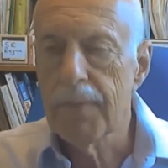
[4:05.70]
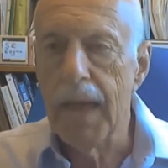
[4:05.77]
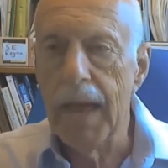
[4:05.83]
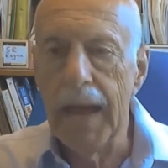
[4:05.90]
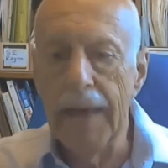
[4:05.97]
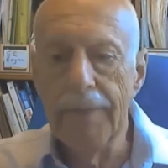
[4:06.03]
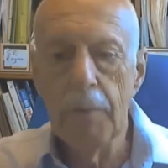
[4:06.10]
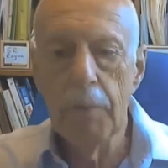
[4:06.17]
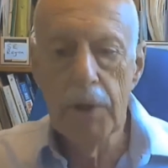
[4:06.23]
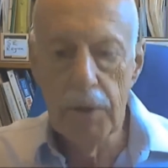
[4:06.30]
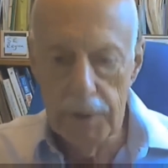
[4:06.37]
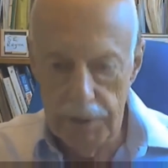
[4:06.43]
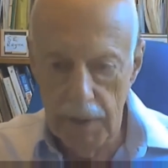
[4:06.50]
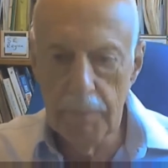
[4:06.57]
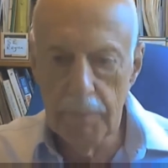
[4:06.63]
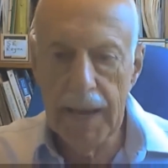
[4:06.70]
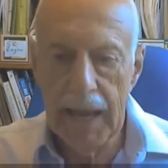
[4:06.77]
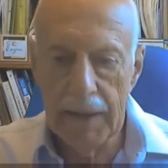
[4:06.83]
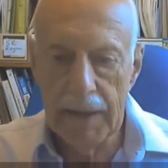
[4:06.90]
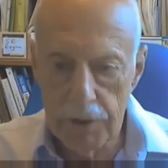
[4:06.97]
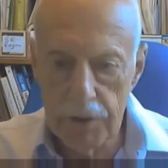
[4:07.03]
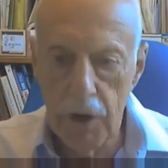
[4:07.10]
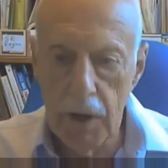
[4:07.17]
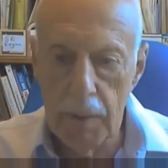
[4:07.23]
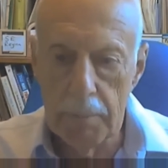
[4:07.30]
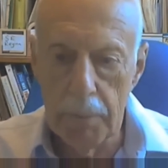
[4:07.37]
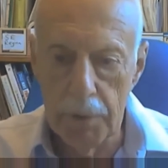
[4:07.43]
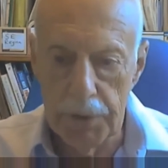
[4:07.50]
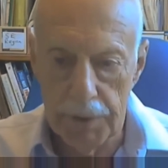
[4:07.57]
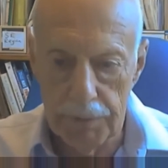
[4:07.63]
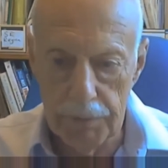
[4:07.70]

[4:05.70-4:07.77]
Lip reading: And then we have a growing body of